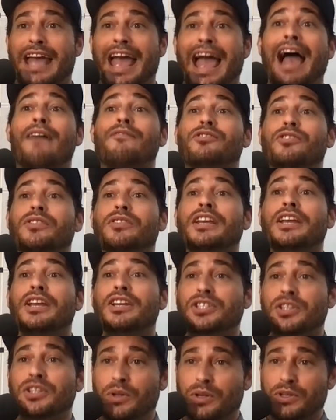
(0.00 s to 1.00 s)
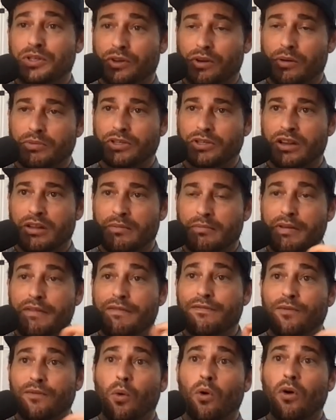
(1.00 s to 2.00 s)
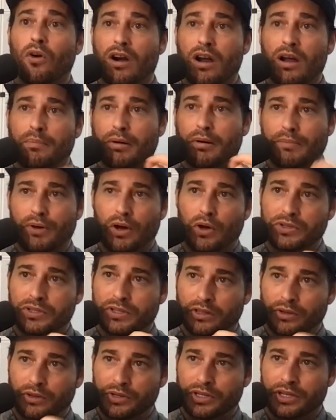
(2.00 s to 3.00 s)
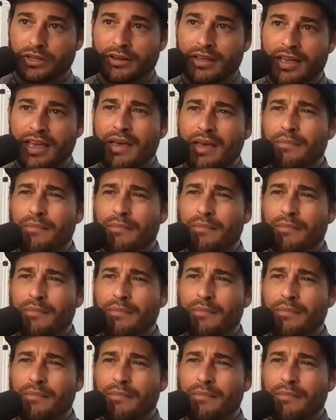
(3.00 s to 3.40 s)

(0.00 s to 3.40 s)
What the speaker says: after the issue description and before a proposed solution,